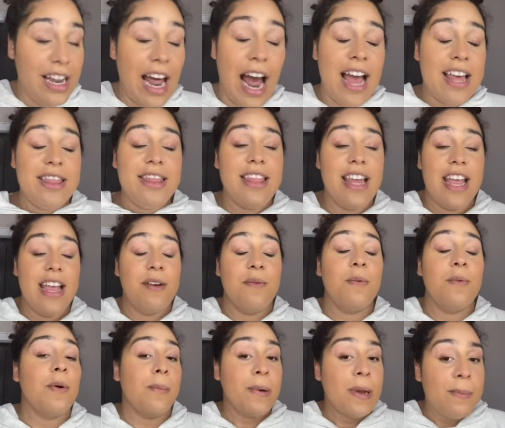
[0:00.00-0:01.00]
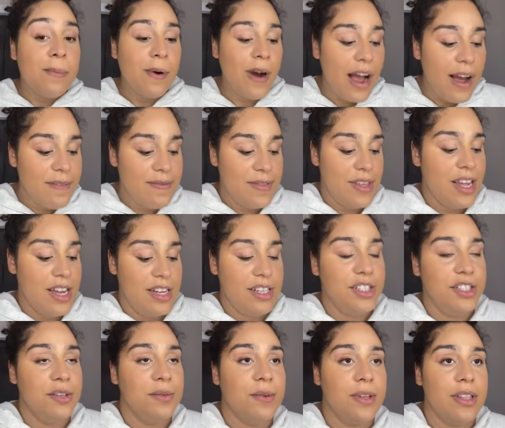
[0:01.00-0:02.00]
I think where people have the
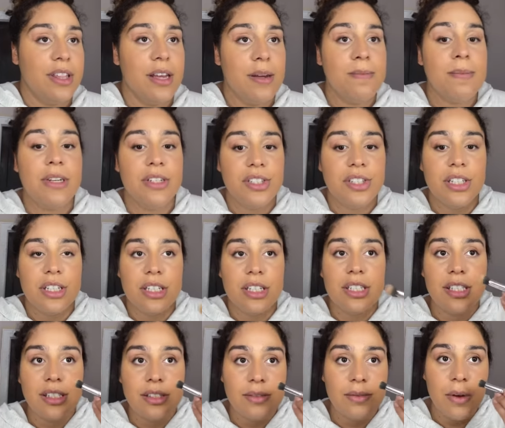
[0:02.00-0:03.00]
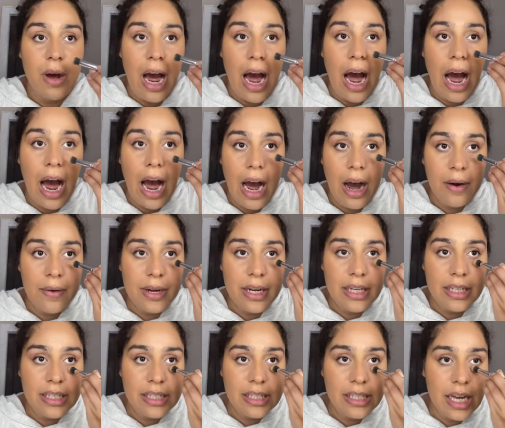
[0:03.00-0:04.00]
issue with him is just how
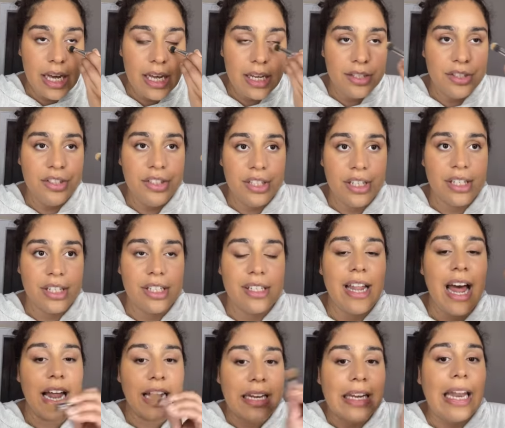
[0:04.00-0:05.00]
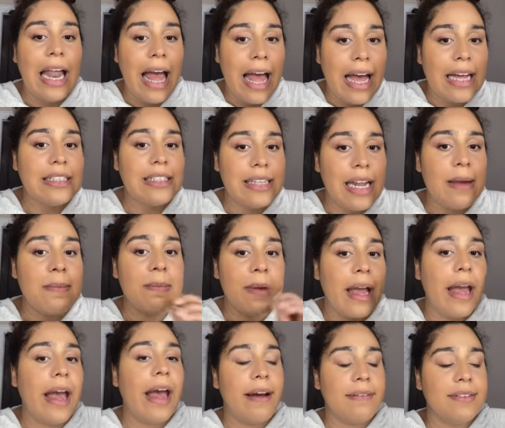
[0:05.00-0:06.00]
he said just that last
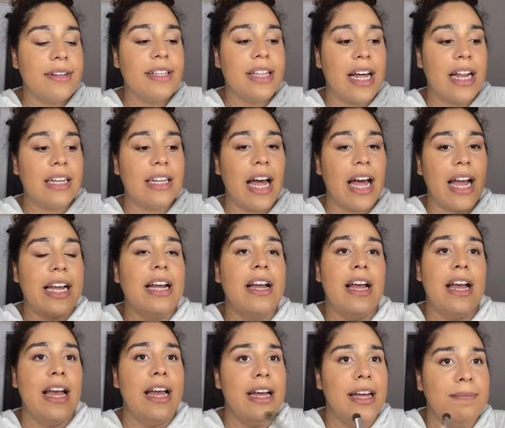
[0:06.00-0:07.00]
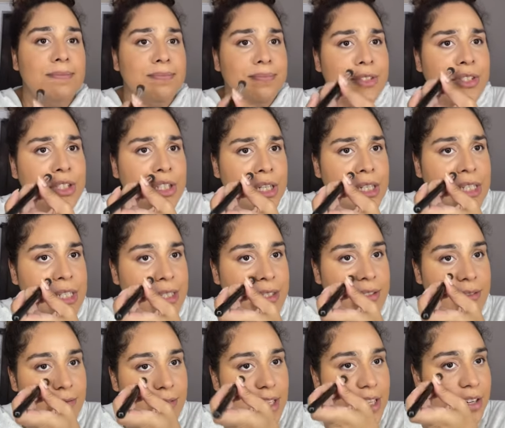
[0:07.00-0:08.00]
statement after that, like just
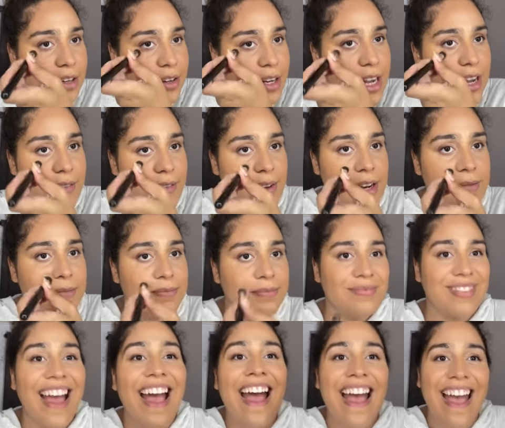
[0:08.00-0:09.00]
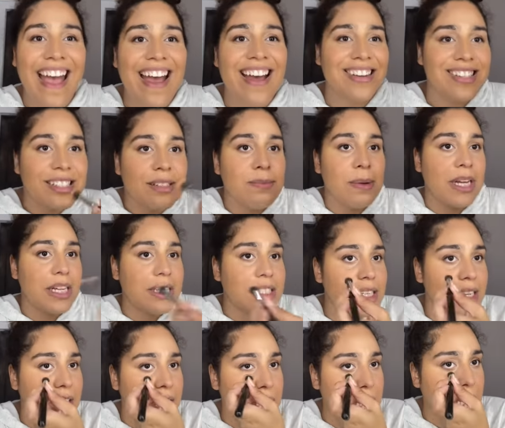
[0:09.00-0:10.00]
you know, giving ass
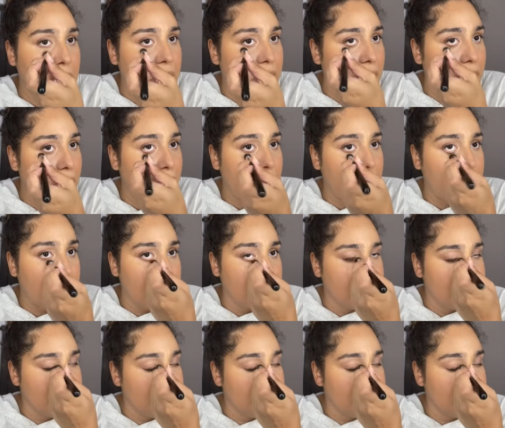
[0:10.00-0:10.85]
basically, like.